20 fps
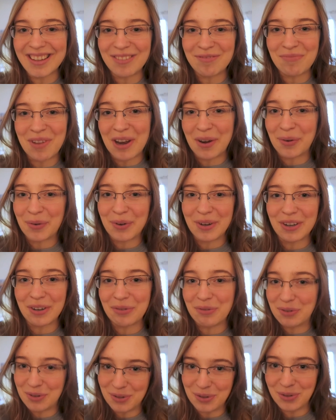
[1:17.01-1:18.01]
and make real
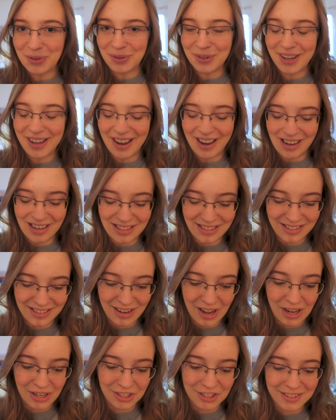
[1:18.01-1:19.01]
food and
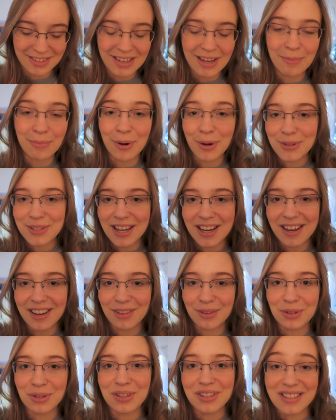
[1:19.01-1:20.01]
not just keep
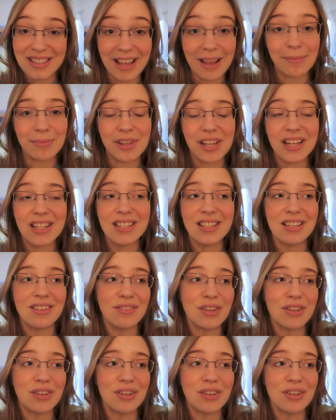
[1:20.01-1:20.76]
rotating through the same things,